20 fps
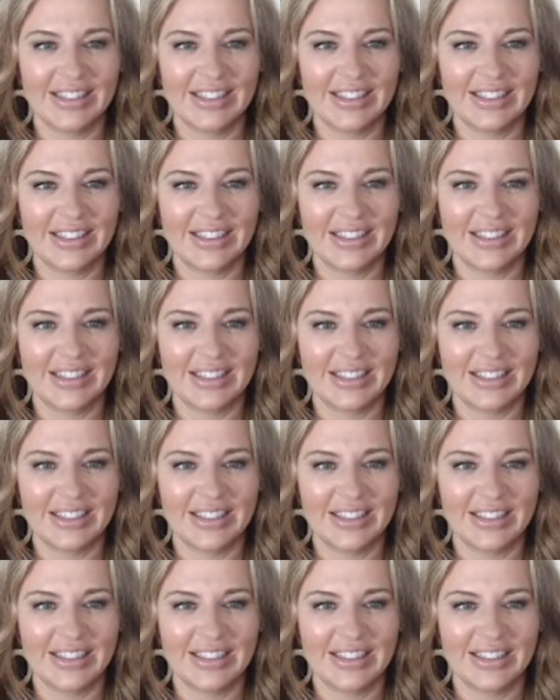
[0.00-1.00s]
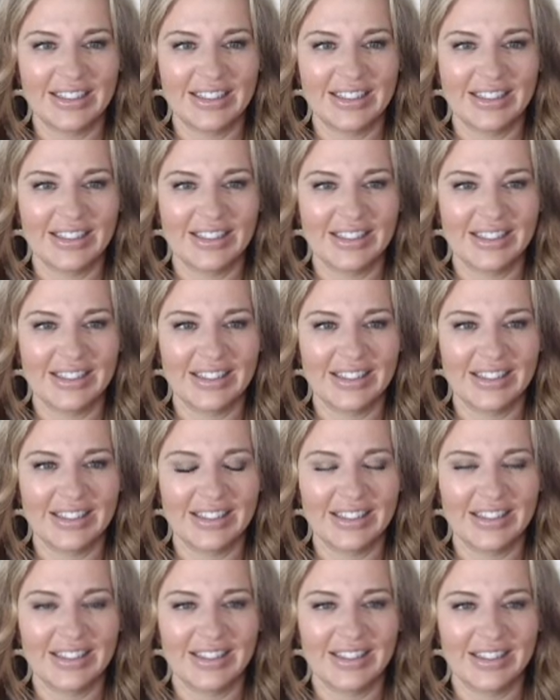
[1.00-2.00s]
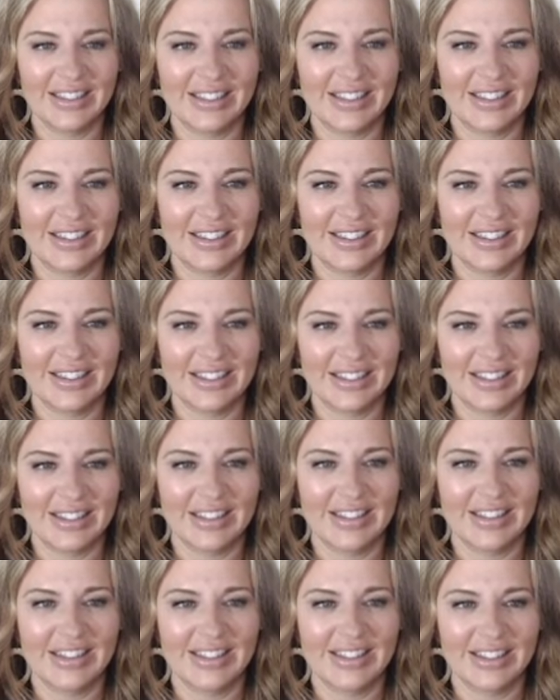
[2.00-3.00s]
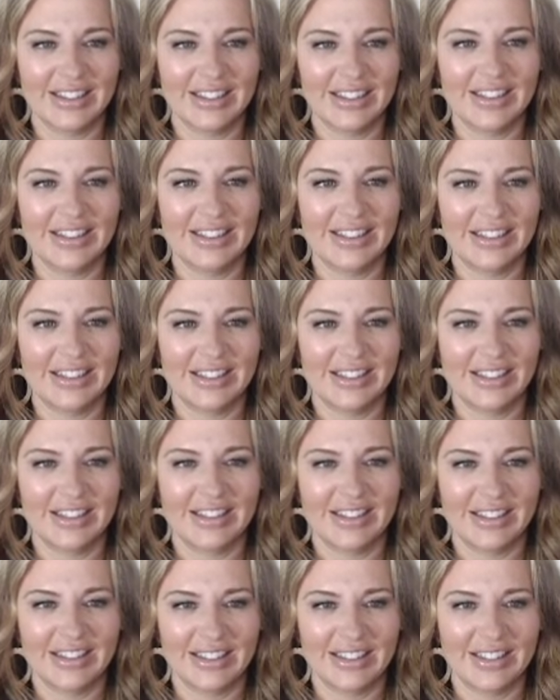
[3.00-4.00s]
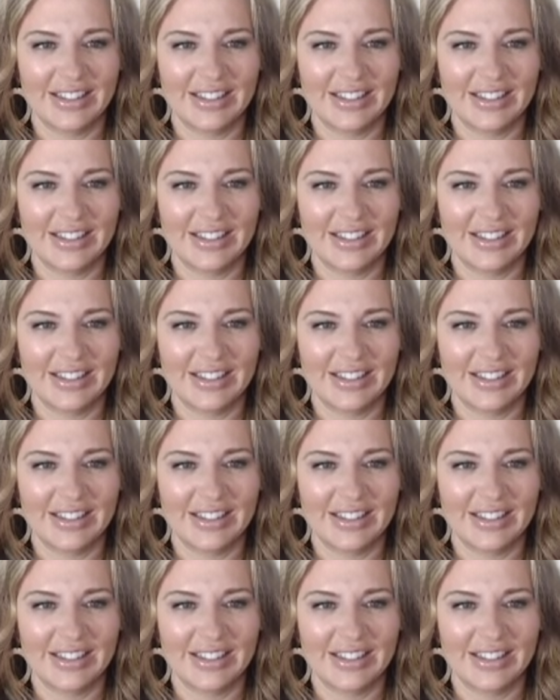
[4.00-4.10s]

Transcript: This person isn't speaking.